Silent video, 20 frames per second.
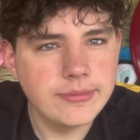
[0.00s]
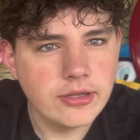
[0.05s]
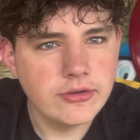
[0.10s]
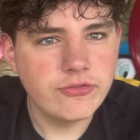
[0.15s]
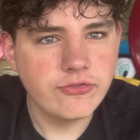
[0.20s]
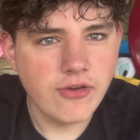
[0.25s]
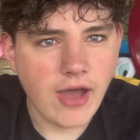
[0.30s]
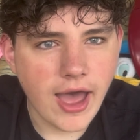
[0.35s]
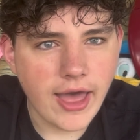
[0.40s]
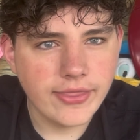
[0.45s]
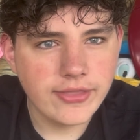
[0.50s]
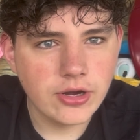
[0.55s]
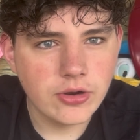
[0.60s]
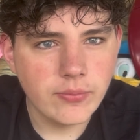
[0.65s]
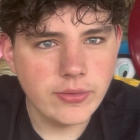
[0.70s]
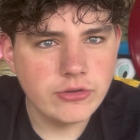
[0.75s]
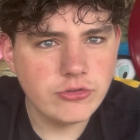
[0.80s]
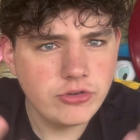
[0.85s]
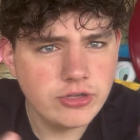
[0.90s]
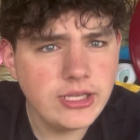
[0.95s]
father,
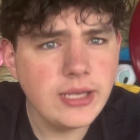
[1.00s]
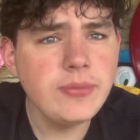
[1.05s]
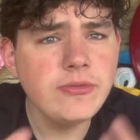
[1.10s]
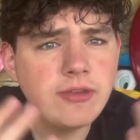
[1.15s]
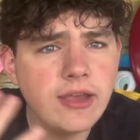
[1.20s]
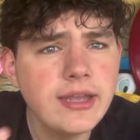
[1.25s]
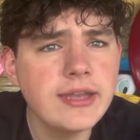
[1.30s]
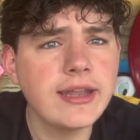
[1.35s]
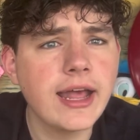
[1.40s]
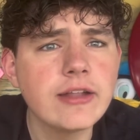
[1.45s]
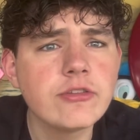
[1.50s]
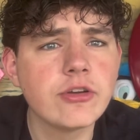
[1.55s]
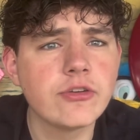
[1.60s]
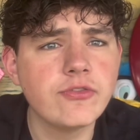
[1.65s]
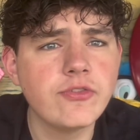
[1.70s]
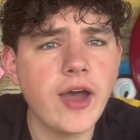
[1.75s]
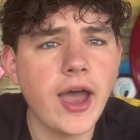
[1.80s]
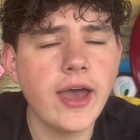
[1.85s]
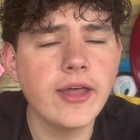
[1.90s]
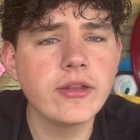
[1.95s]
which she keeps saying that's her
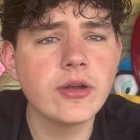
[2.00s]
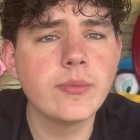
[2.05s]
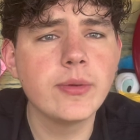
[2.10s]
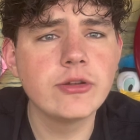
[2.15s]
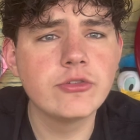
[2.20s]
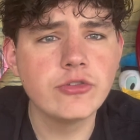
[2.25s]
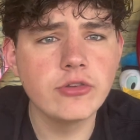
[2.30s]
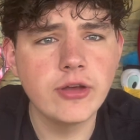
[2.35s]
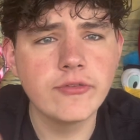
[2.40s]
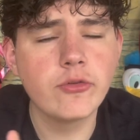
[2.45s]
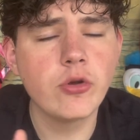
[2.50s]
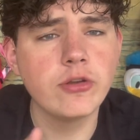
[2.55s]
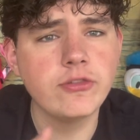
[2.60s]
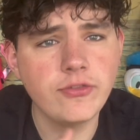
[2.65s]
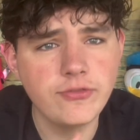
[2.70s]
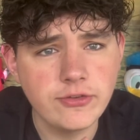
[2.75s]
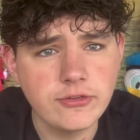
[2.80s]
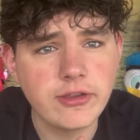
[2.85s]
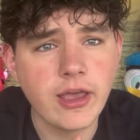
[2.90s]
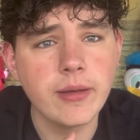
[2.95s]
father, which, of course,
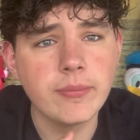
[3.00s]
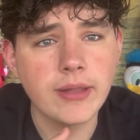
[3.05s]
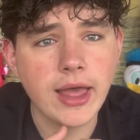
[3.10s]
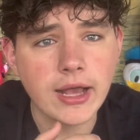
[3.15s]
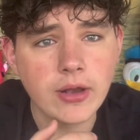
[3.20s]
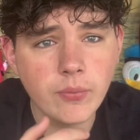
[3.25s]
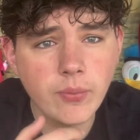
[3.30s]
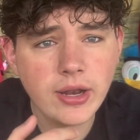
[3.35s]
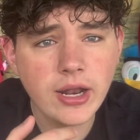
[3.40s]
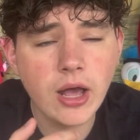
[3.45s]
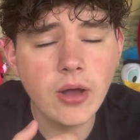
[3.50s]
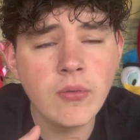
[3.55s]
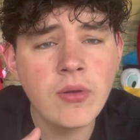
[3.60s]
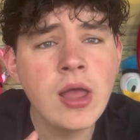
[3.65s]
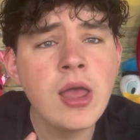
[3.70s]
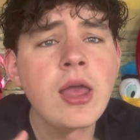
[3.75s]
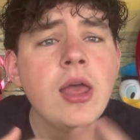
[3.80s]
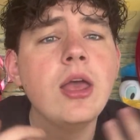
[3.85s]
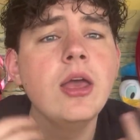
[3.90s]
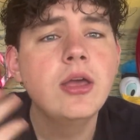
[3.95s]
if you saw Black Widow,
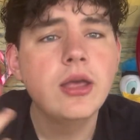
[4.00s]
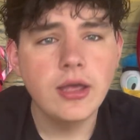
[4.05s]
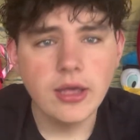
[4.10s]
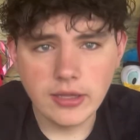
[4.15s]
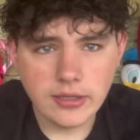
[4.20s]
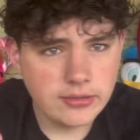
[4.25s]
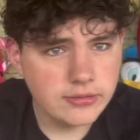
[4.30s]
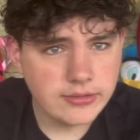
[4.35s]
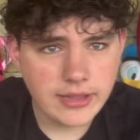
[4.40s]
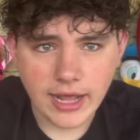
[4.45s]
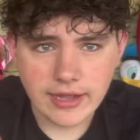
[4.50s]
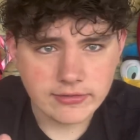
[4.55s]
that's